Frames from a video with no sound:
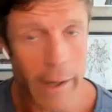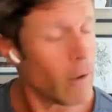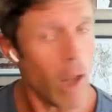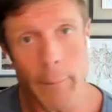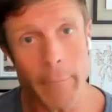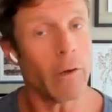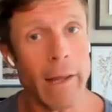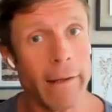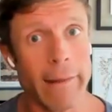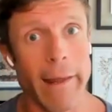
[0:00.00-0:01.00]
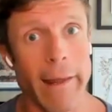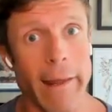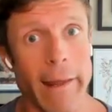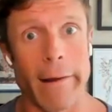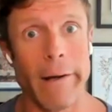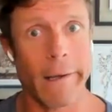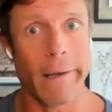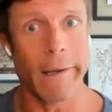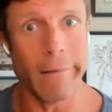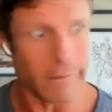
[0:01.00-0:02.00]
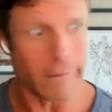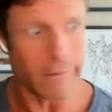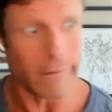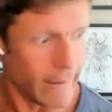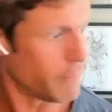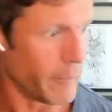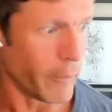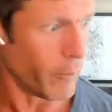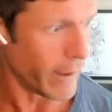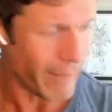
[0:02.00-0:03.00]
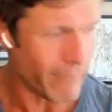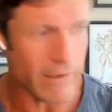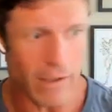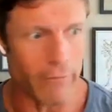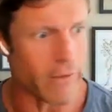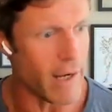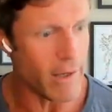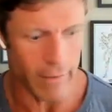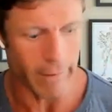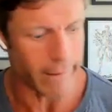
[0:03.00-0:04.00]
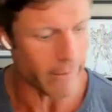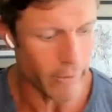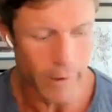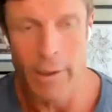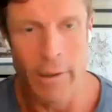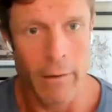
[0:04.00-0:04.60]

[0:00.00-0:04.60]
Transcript: And a lot of people are like that, right? Like I'll talk to these people when I'm having these conversations. I'm like, so